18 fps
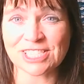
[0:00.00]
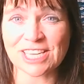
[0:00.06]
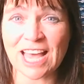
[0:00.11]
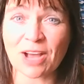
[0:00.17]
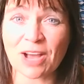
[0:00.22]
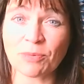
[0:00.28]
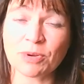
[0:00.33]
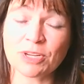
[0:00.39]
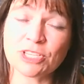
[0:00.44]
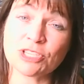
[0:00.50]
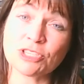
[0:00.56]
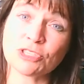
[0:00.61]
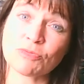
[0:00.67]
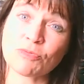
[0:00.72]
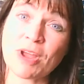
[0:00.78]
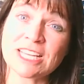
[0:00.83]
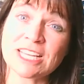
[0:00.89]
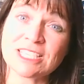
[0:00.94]
now which
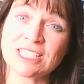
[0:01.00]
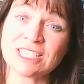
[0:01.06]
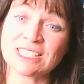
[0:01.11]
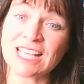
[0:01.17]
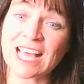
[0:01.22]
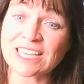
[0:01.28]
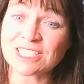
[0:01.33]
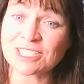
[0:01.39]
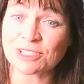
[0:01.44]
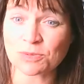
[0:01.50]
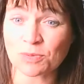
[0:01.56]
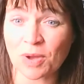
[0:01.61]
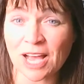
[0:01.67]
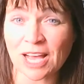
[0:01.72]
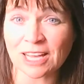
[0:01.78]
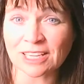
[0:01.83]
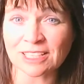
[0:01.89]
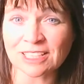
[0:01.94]
threaten that as
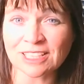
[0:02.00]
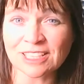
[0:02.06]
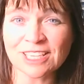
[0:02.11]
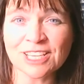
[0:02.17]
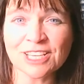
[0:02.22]
well.